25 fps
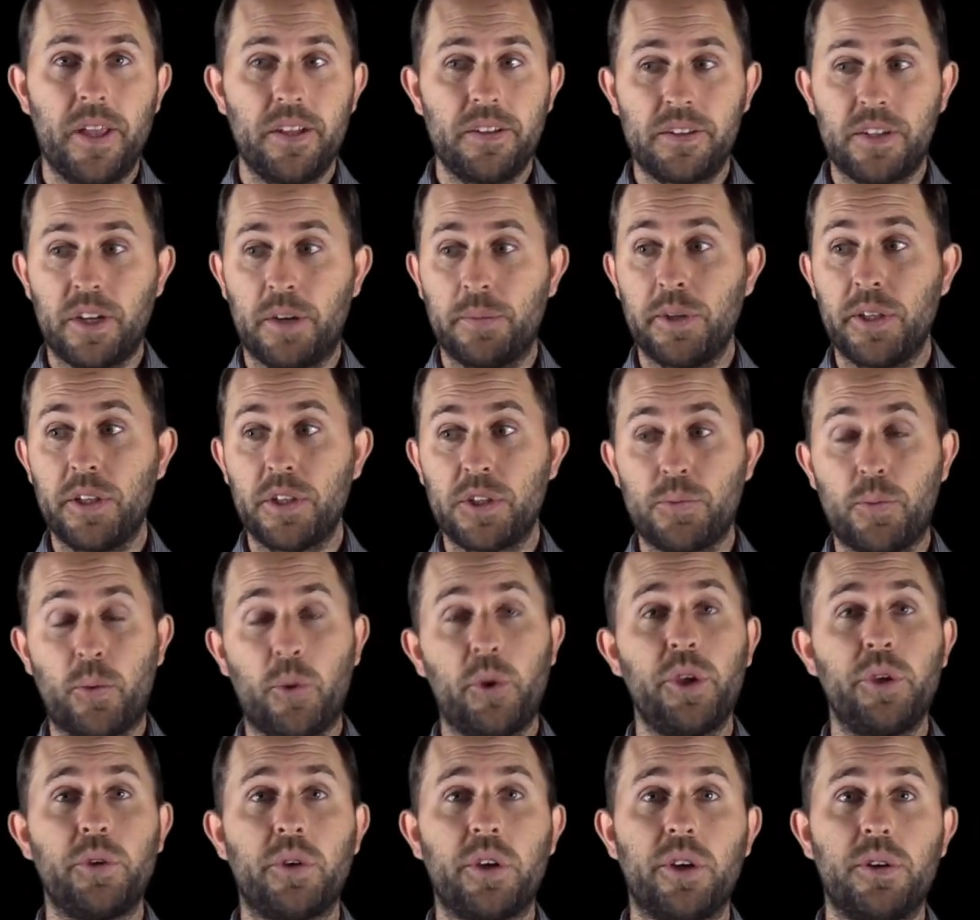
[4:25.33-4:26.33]
Tell me the
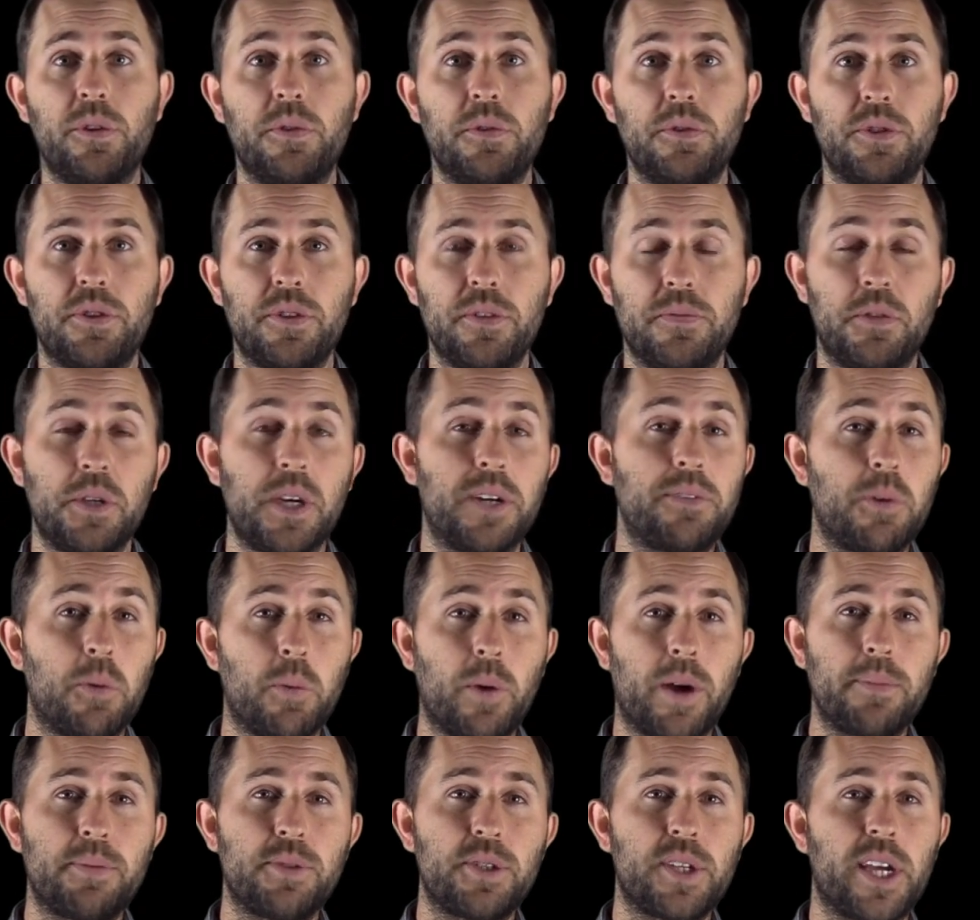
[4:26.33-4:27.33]
sport you coach. If you have a
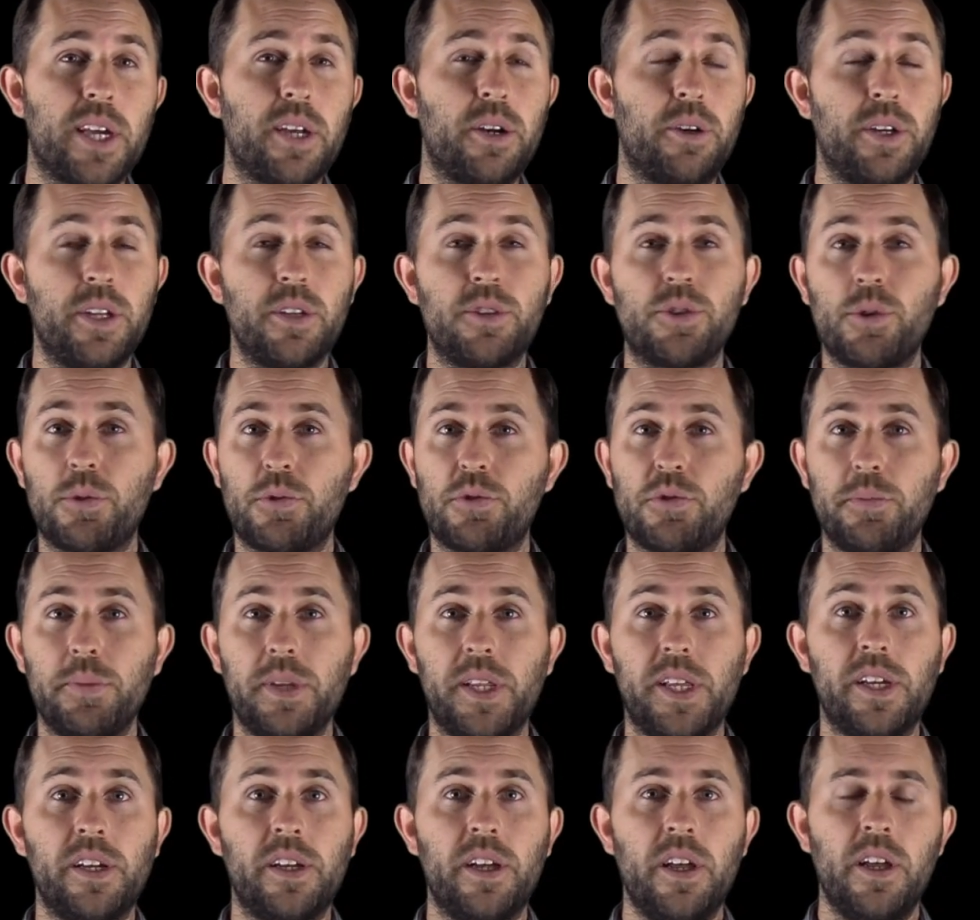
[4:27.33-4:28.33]
website or any social
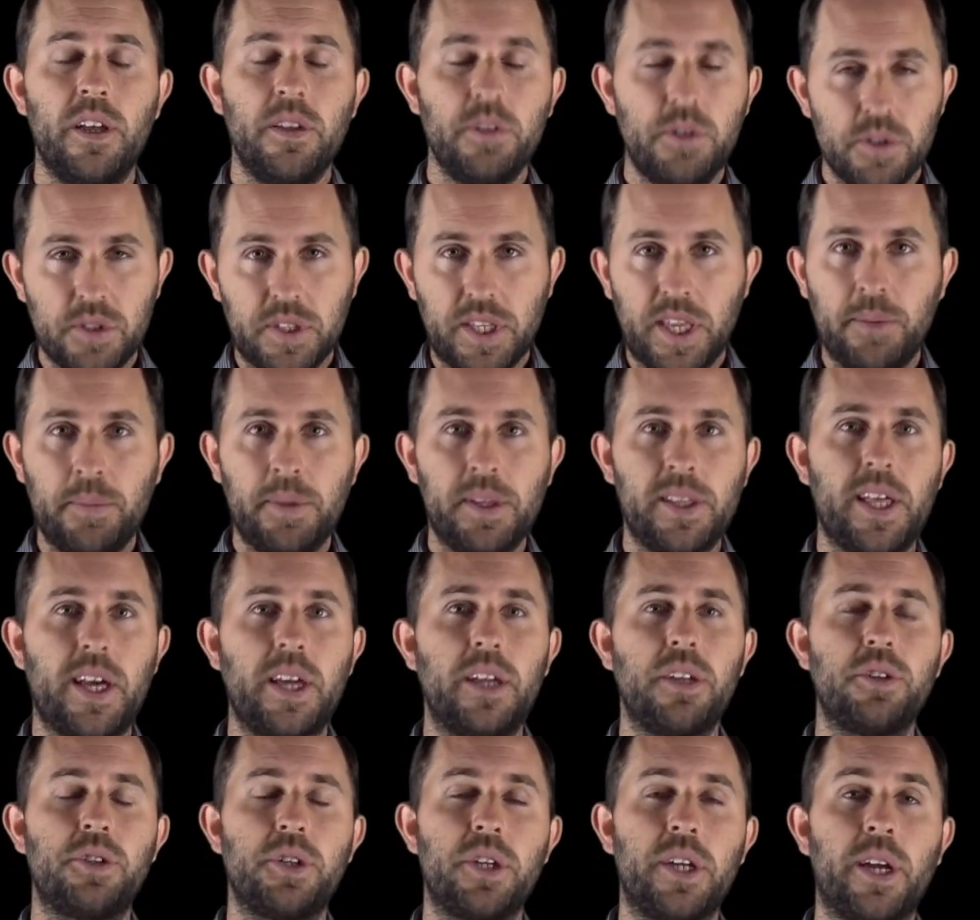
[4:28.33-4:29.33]
media, just give me
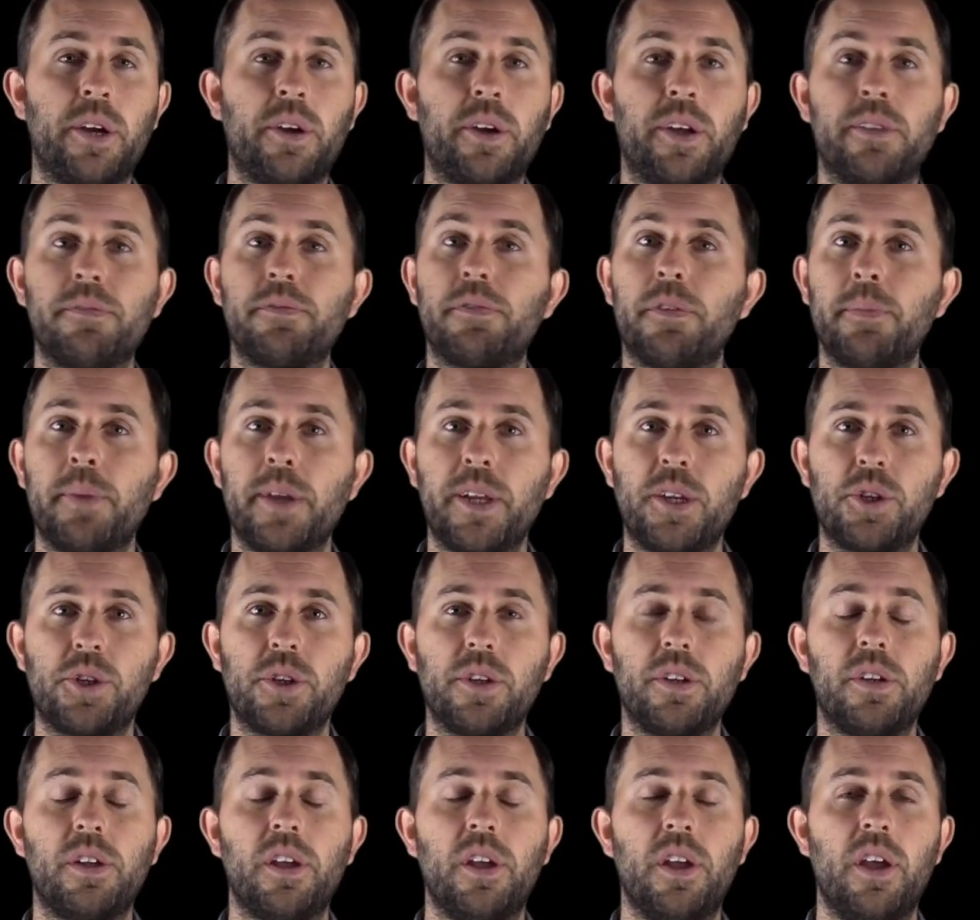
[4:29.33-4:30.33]
that generic
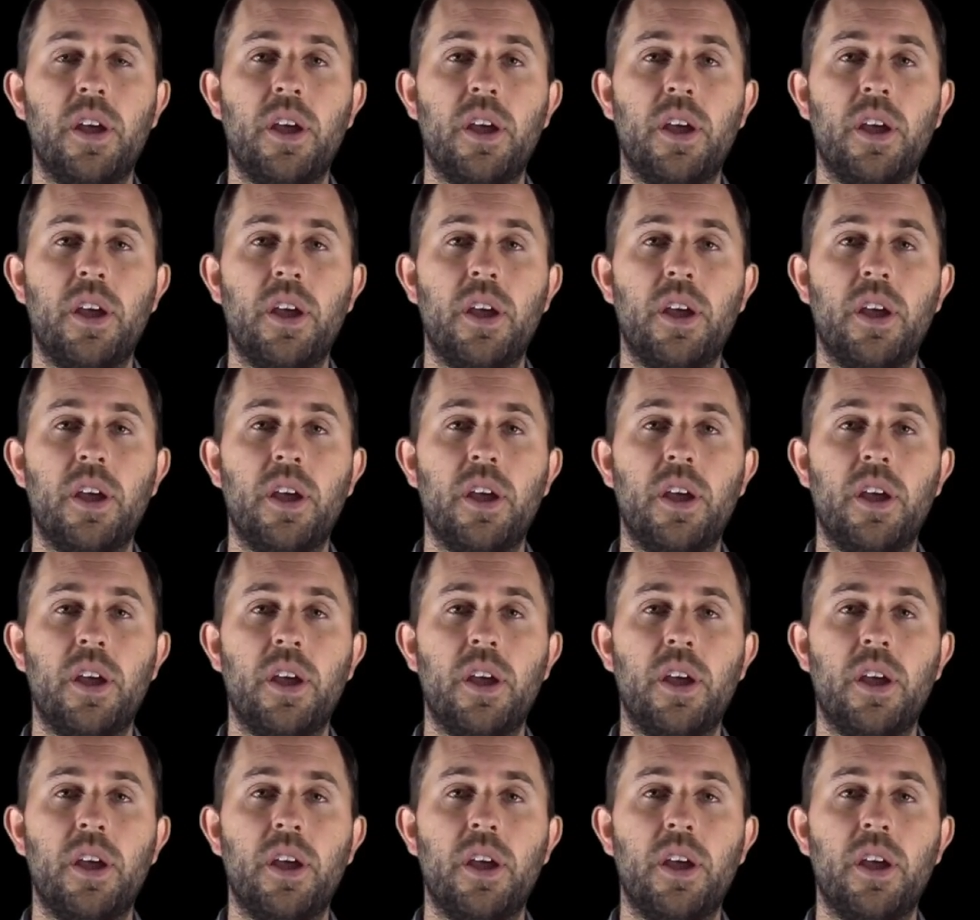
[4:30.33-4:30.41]
information.